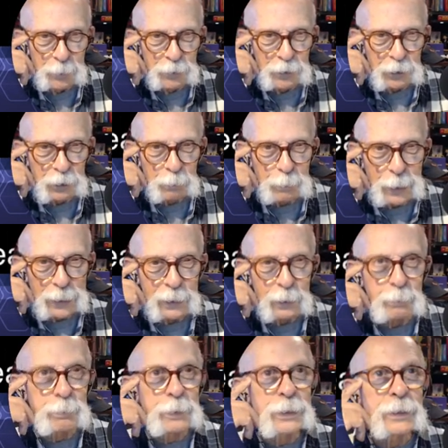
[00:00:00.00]
six pack
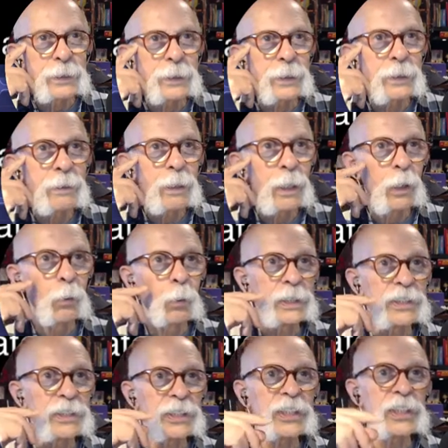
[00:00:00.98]
of beer, a
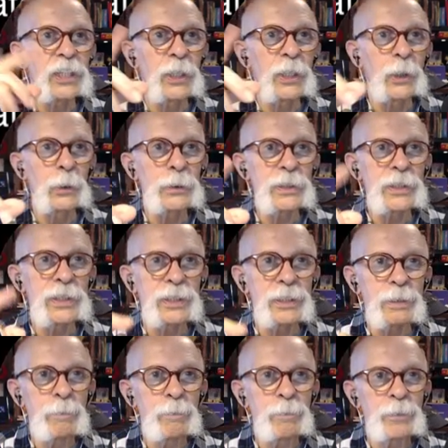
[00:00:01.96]
winter coat,
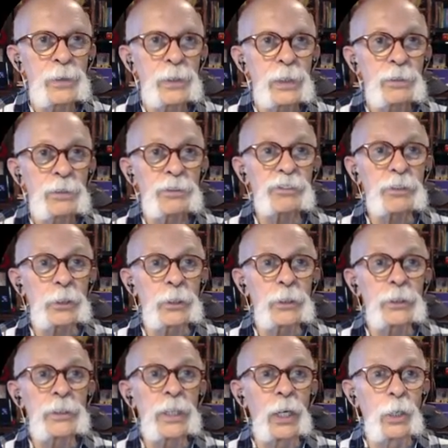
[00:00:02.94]

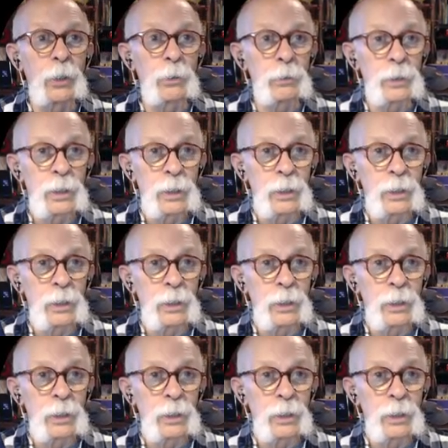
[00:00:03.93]
Sterno.